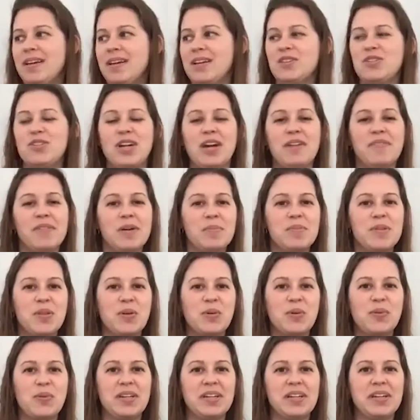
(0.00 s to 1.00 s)
drive up to the
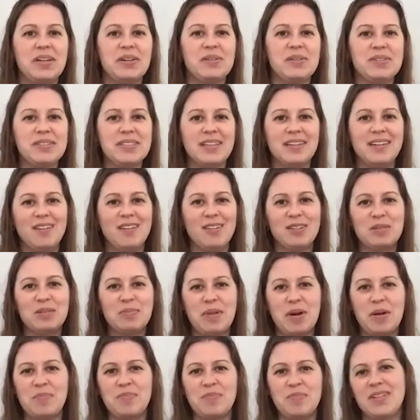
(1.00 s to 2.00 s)
windows and hold them
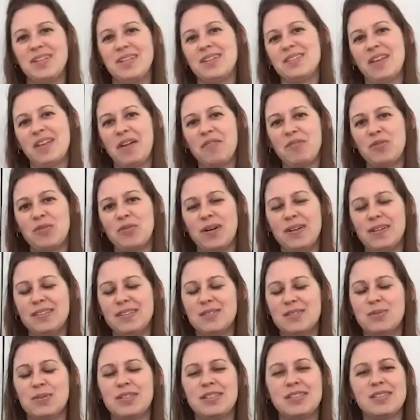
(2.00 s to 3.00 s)
up to their loved
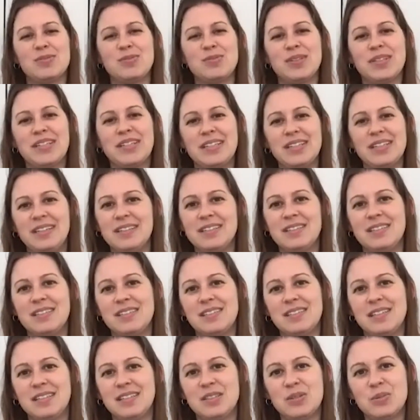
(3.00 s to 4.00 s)
ones, which is really neat to
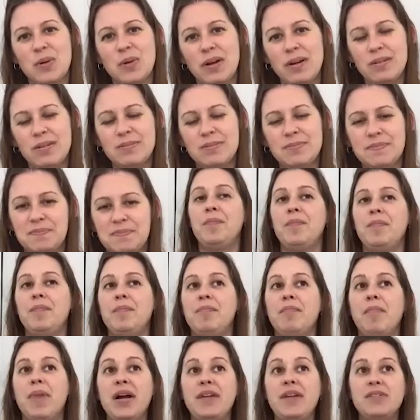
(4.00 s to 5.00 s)
see as well.
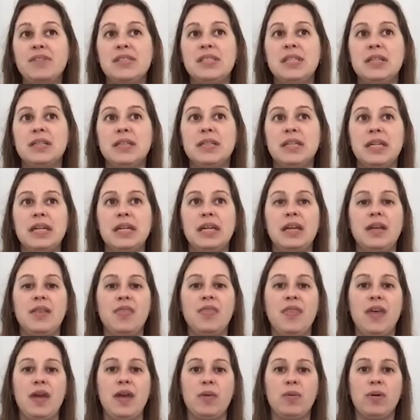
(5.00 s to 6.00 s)
My facility,
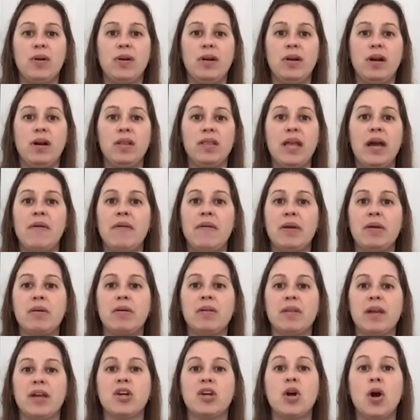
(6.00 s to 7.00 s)
they were allowing
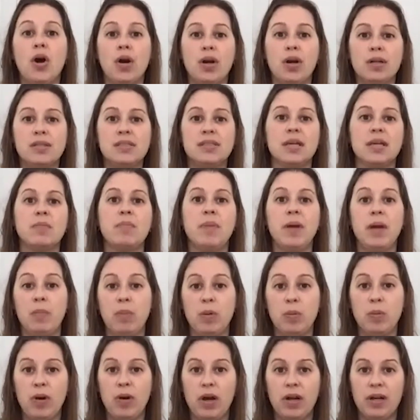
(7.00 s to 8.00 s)
like cards, like
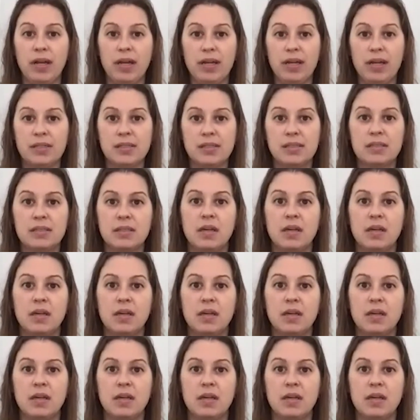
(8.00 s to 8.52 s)
paper products